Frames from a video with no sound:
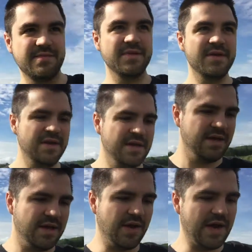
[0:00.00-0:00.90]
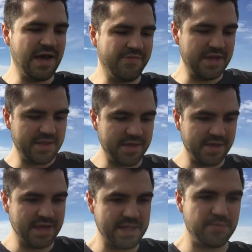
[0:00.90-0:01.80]
and have
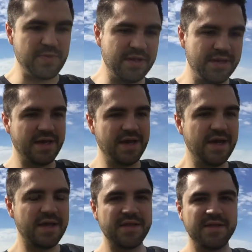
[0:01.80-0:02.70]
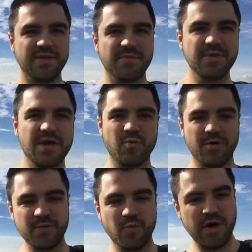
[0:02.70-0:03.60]
anything that's been not
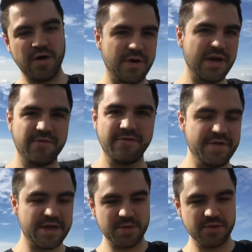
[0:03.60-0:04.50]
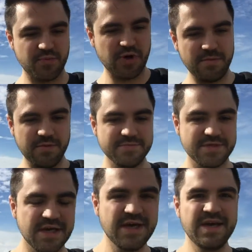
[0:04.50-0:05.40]
working well, whatever, fix those
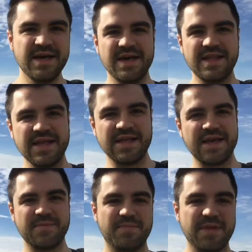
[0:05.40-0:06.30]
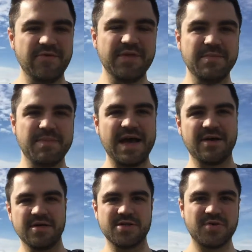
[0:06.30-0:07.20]
problems and then get everything
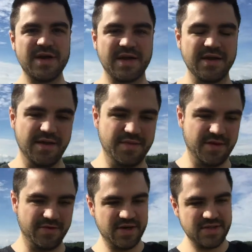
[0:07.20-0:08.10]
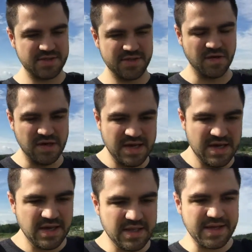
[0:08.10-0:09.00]
back on track, kind of thing, right? So
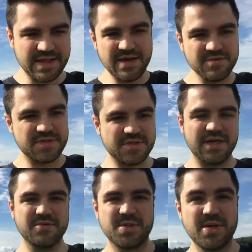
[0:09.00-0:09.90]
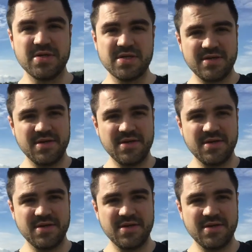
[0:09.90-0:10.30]
like that was very